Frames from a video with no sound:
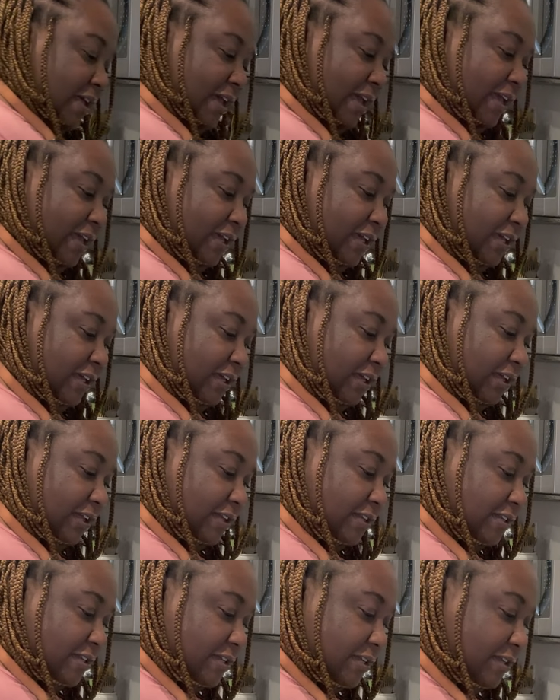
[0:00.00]

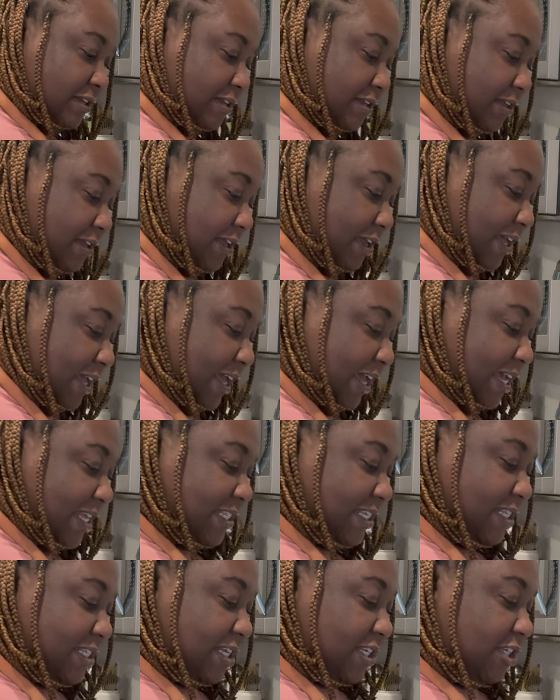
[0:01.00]
and it
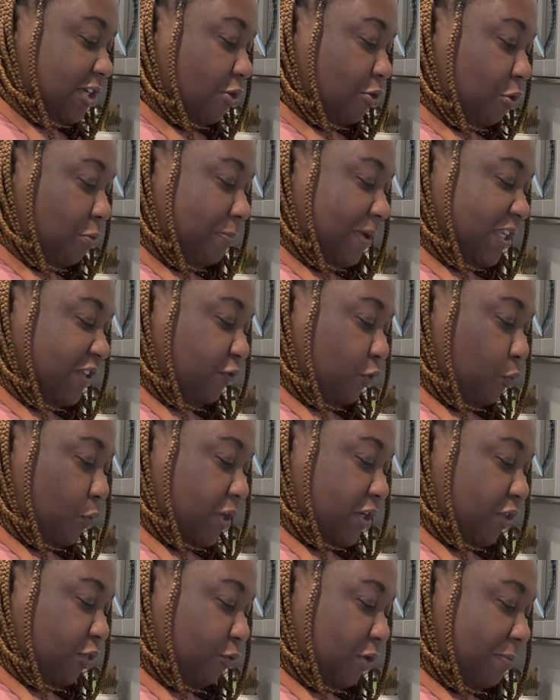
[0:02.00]
says in total mix for
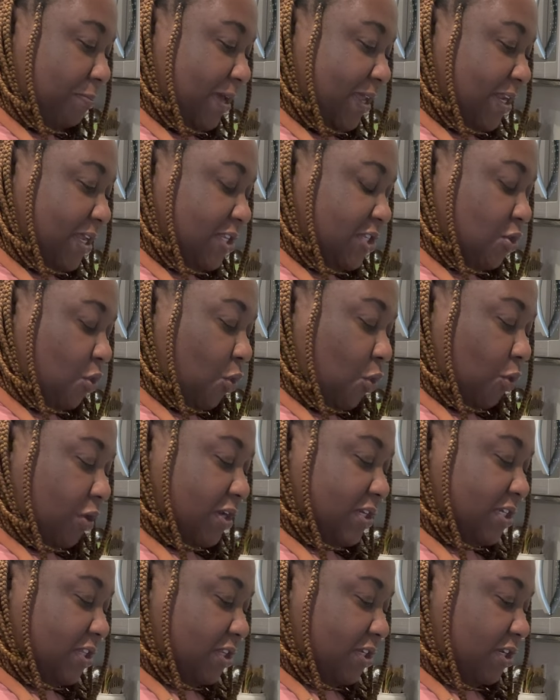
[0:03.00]
1 to 3 minutes or
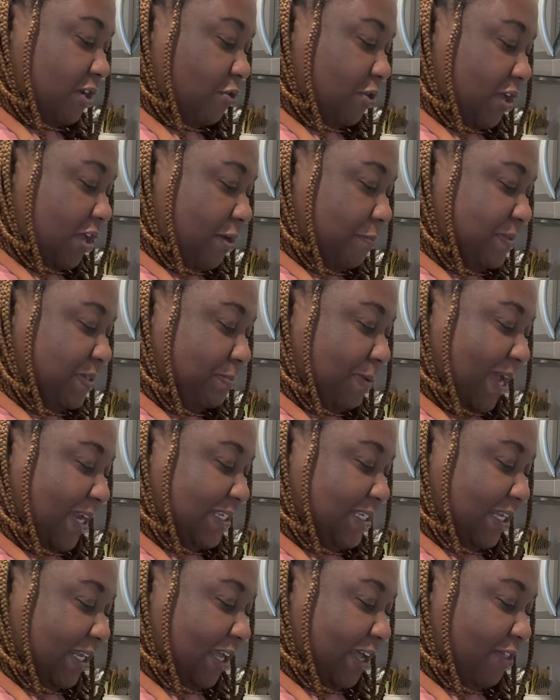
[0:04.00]
until the dough comes
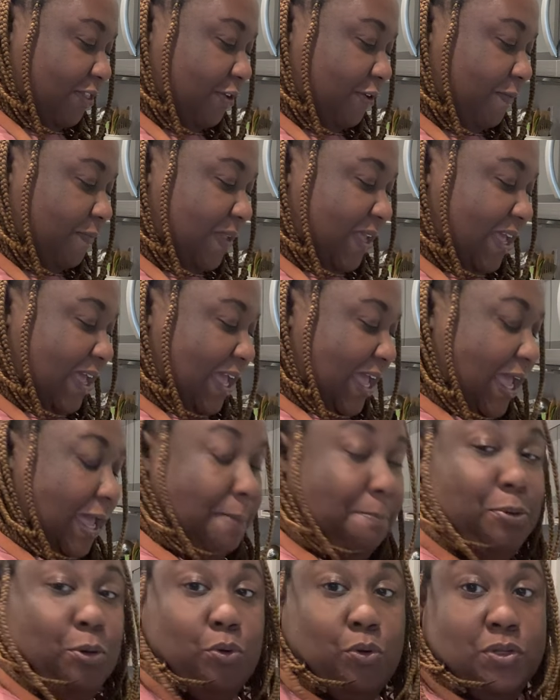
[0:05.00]
back together
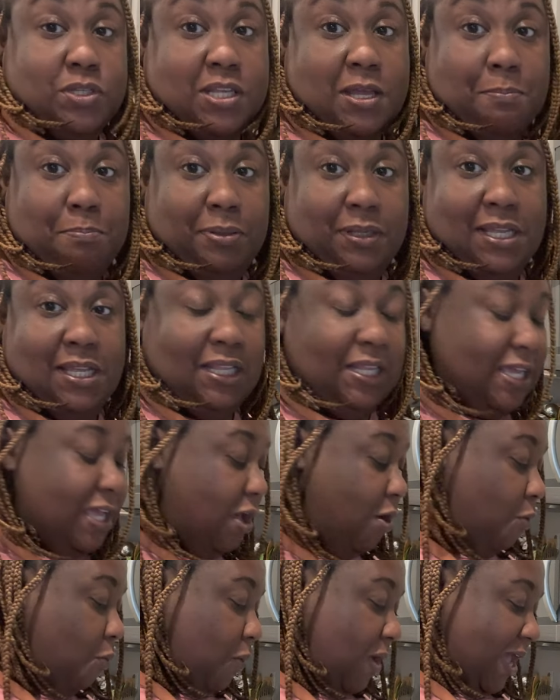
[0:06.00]
and pulls completely
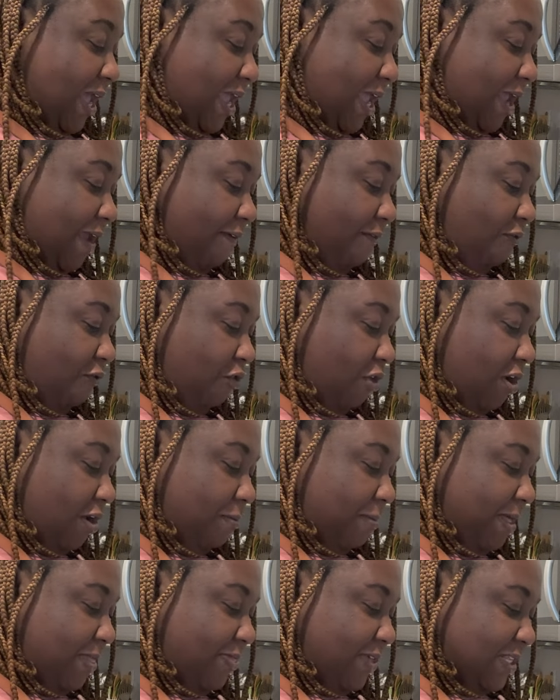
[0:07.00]
away
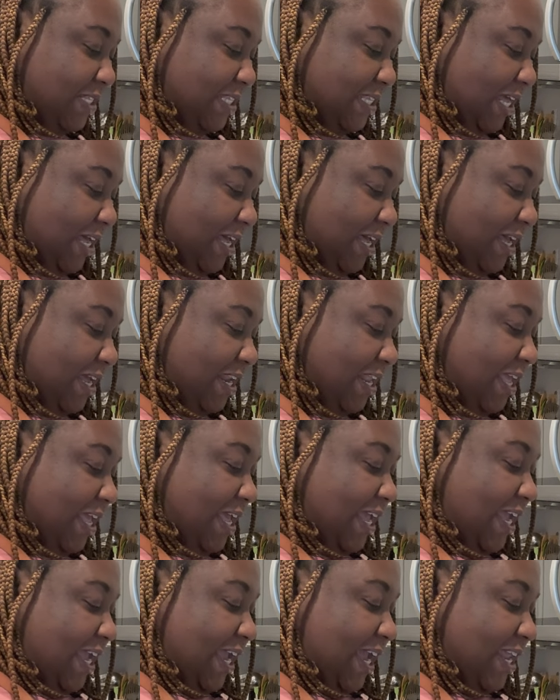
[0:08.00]
from the side
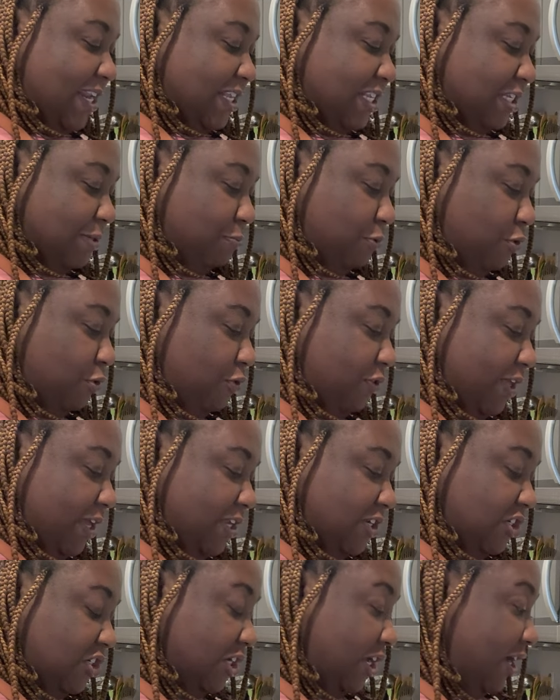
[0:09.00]
and is smooth
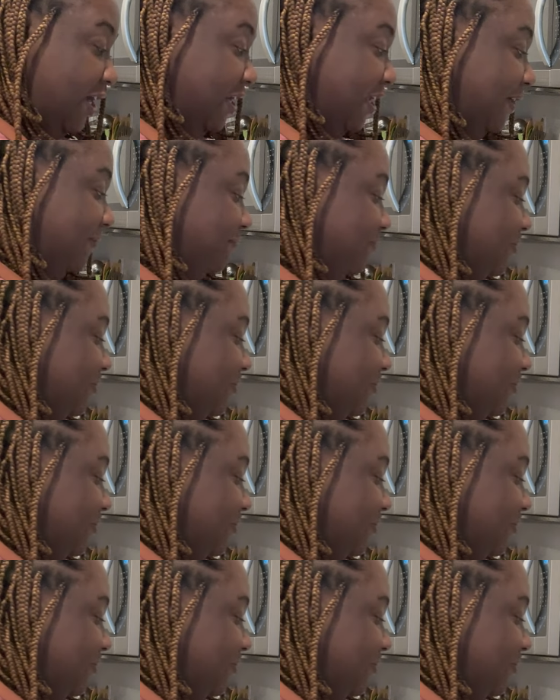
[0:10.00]
and shiny.